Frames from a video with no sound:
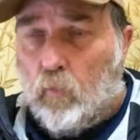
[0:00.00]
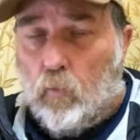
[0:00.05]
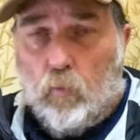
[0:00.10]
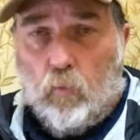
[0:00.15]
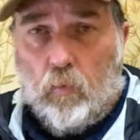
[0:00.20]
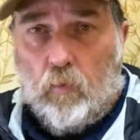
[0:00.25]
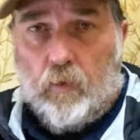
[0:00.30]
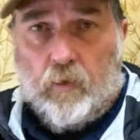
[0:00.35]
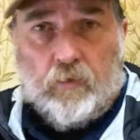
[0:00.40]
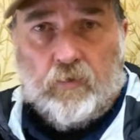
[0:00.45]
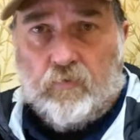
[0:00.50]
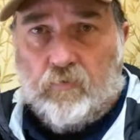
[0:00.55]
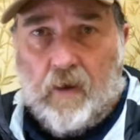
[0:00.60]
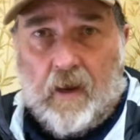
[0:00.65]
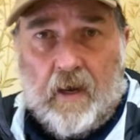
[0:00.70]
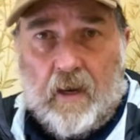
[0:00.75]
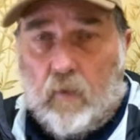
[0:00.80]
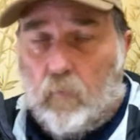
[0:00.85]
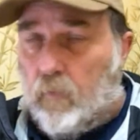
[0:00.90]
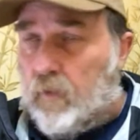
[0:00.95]
In
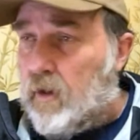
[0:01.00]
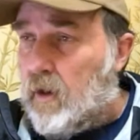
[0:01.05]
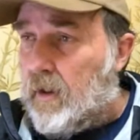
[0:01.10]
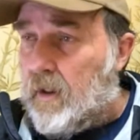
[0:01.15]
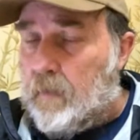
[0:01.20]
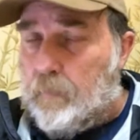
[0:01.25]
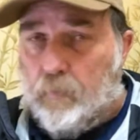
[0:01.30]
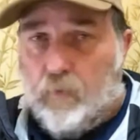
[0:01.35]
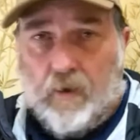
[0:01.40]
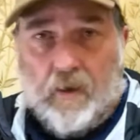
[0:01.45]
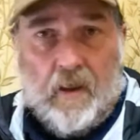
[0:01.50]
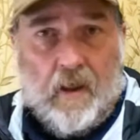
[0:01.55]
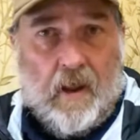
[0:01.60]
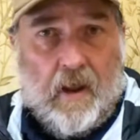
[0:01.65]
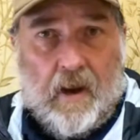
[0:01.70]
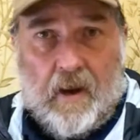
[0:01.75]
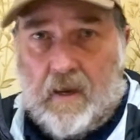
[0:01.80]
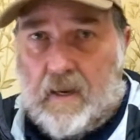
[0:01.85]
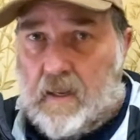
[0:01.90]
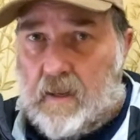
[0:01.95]
Australia, we're not allowed to bring
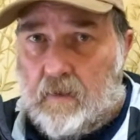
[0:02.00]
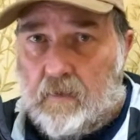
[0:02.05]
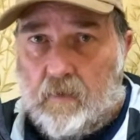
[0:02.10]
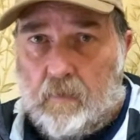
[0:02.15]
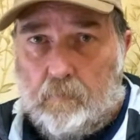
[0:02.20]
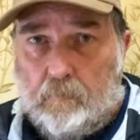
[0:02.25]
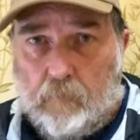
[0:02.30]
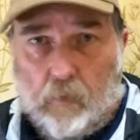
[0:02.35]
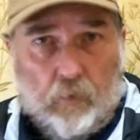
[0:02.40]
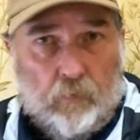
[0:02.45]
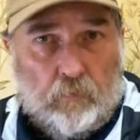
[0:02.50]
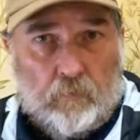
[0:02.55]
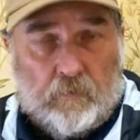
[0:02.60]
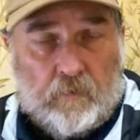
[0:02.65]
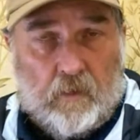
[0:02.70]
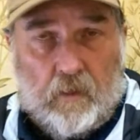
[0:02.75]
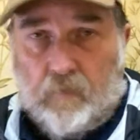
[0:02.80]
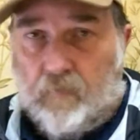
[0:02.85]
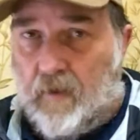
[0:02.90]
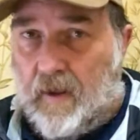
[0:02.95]
any
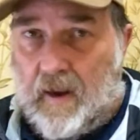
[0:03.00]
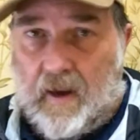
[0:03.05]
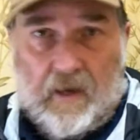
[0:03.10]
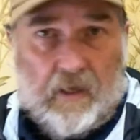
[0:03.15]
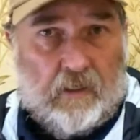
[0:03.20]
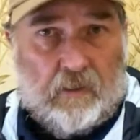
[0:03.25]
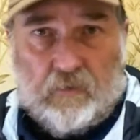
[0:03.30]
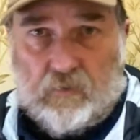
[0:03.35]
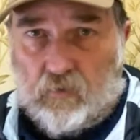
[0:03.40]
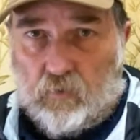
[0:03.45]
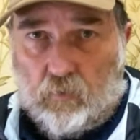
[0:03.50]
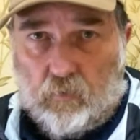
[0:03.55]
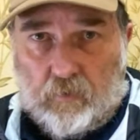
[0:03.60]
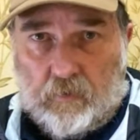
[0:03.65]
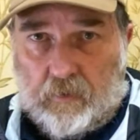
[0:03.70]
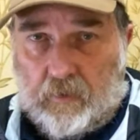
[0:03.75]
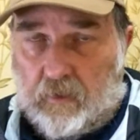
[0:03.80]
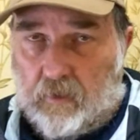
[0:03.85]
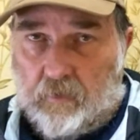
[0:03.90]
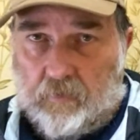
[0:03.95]
bottles of any
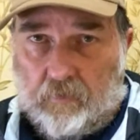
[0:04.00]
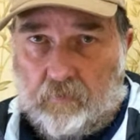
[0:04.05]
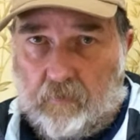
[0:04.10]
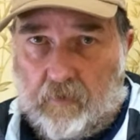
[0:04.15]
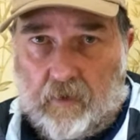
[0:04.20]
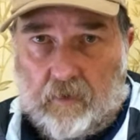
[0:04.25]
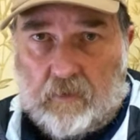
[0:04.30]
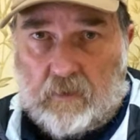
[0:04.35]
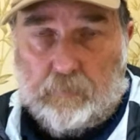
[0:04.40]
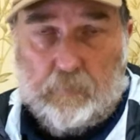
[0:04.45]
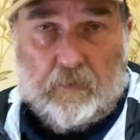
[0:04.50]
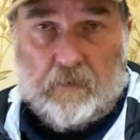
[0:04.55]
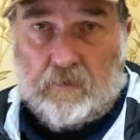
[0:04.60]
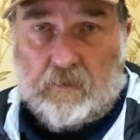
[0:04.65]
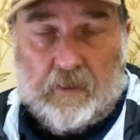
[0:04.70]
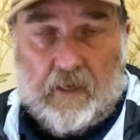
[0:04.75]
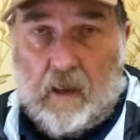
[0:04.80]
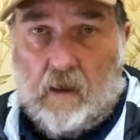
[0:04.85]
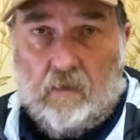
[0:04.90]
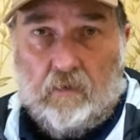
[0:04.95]
sort into the ground,
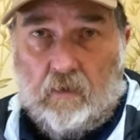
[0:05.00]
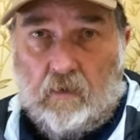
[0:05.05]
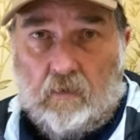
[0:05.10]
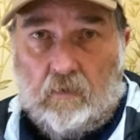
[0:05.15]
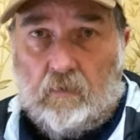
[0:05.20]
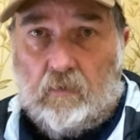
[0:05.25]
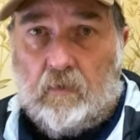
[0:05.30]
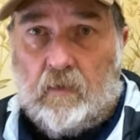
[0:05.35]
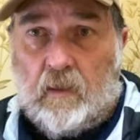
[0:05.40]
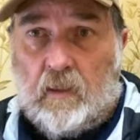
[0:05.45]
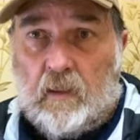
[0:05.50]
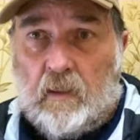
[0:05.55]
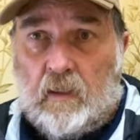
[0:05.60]
especially alcohol.